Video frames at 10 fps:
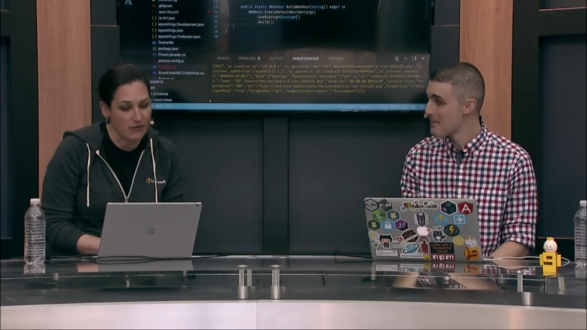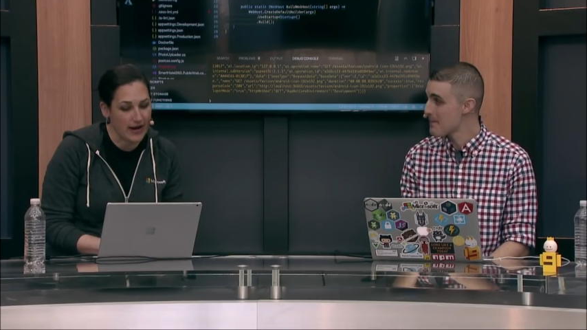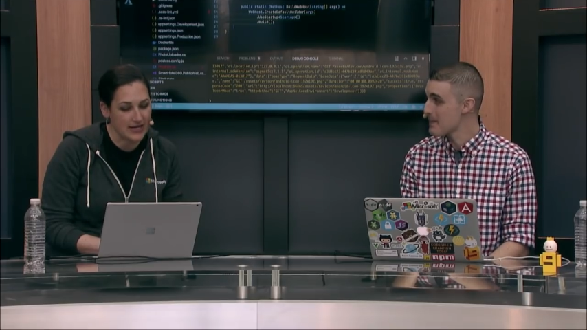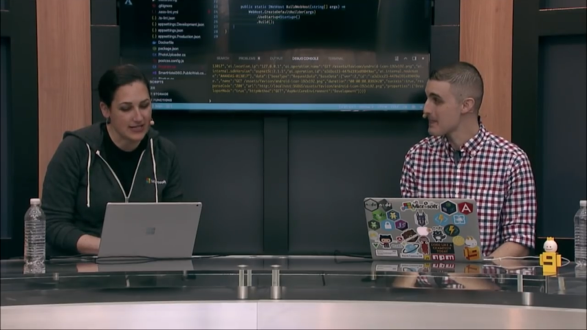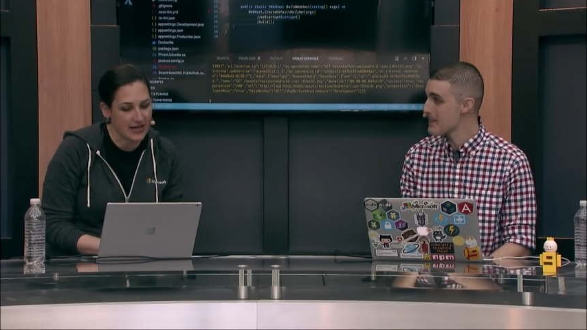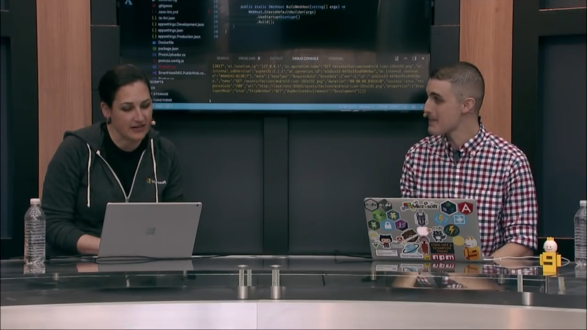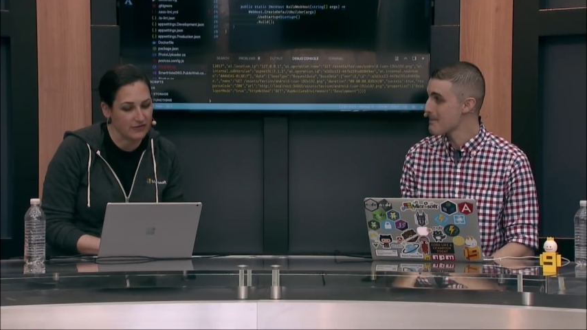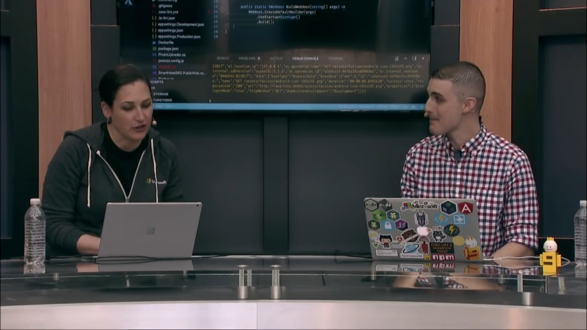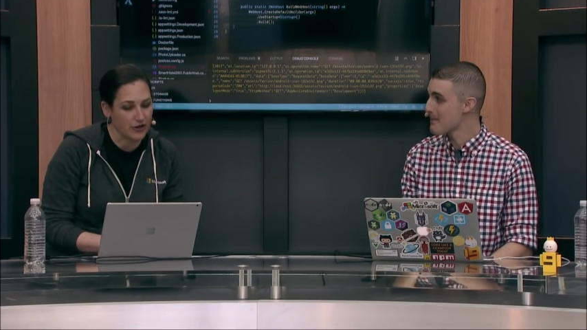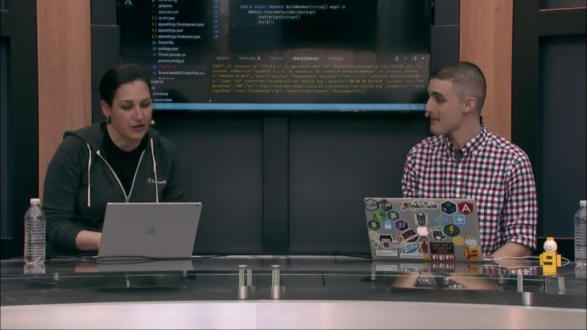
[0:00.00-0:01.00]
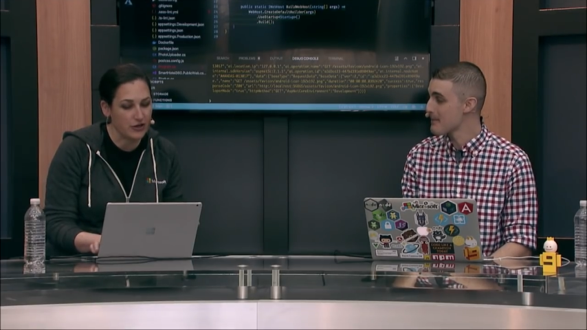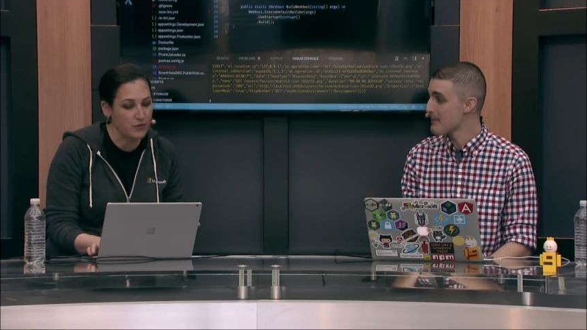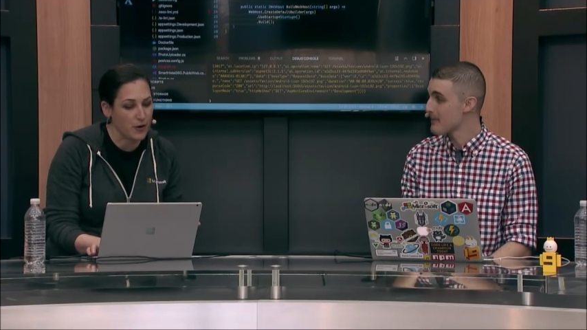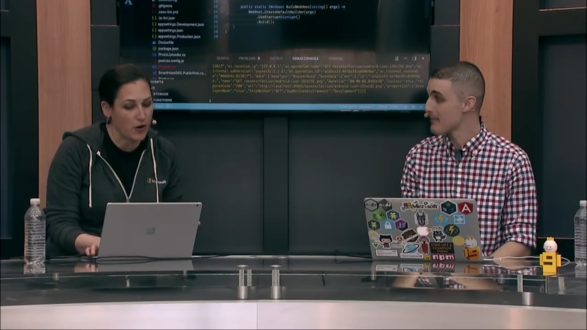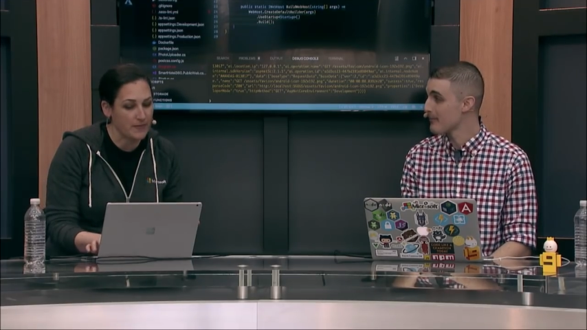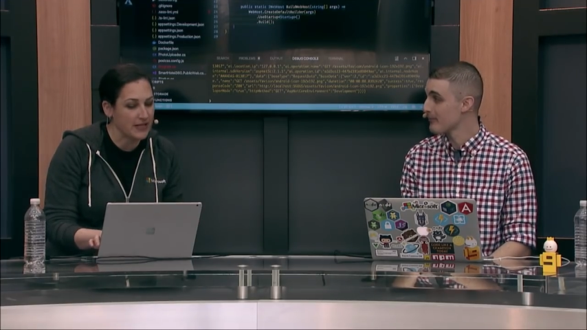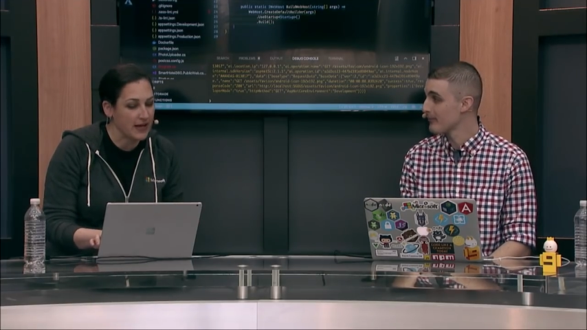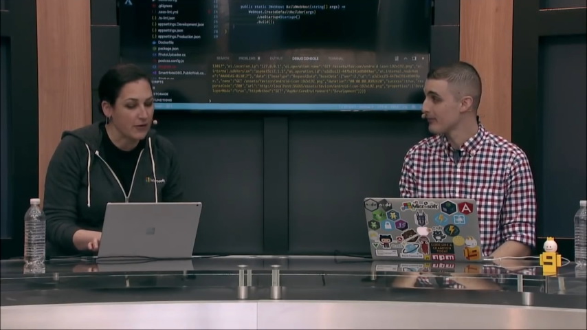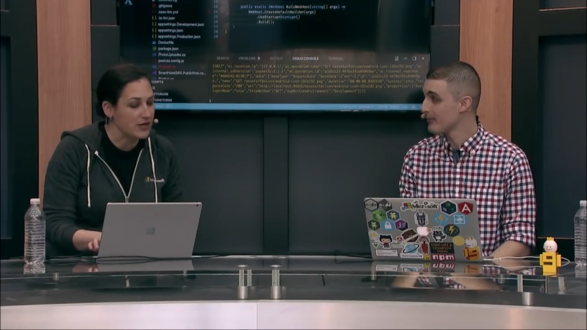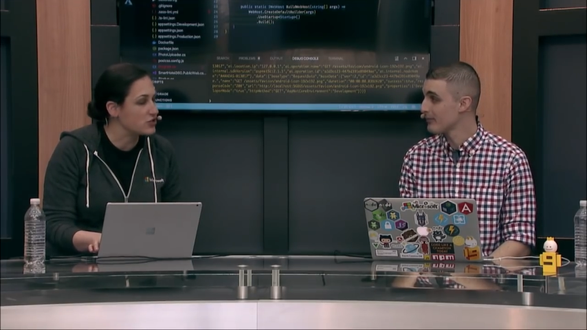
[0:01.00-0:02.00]
Speaker 1: way to kind of learn a new programming
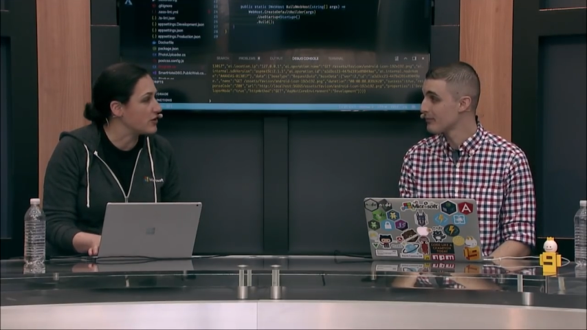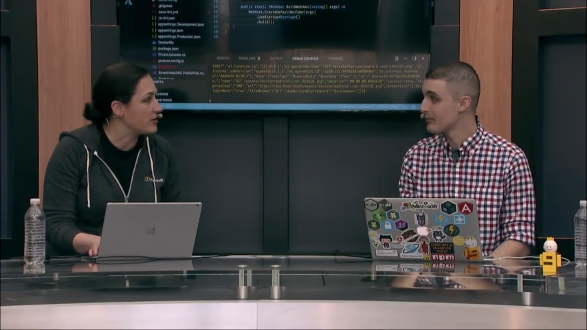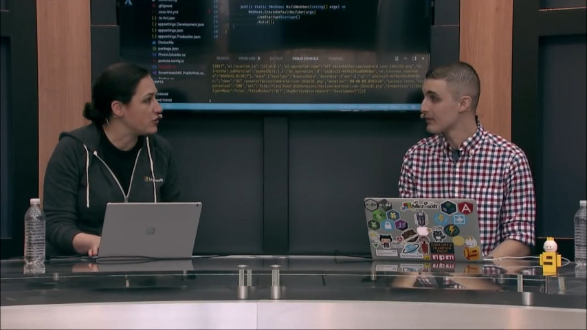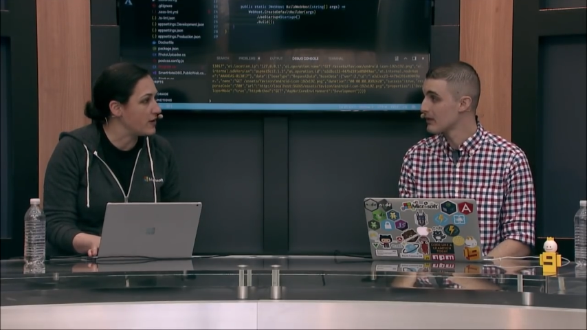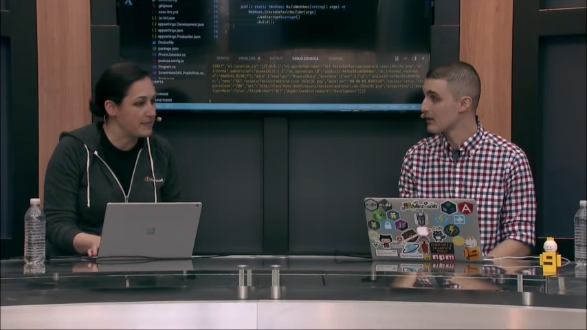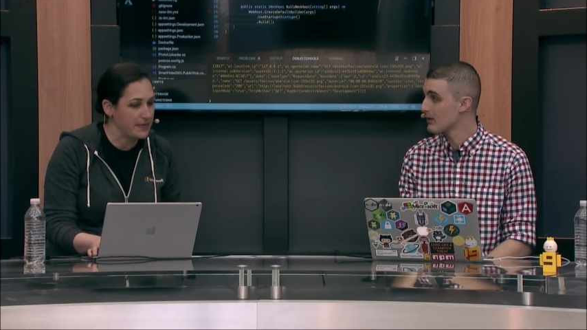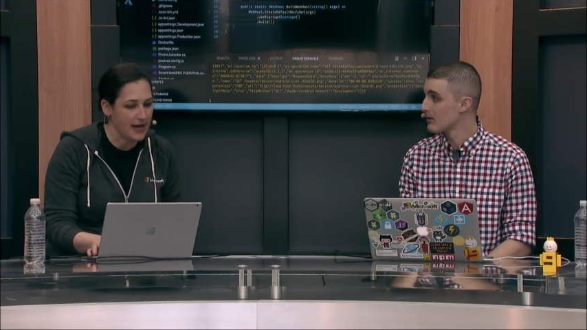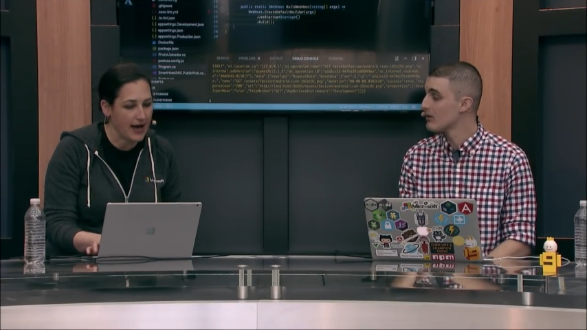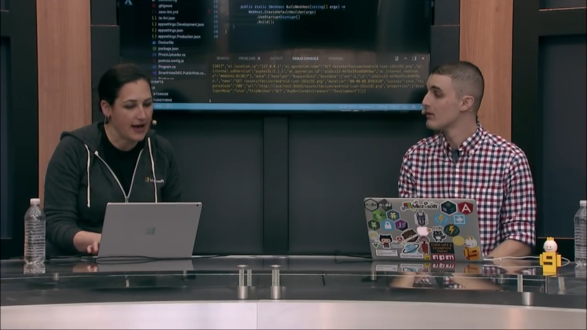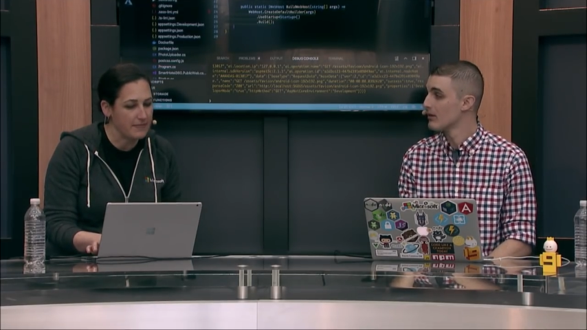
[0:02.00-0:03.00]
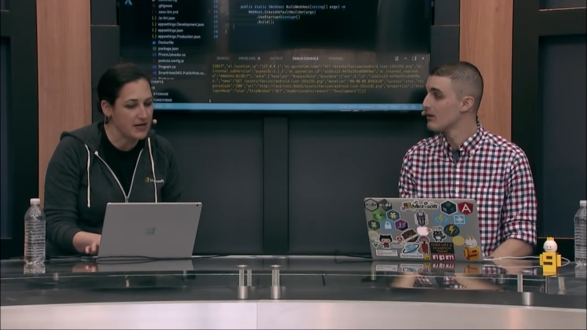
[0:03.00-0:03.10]
language or a new API,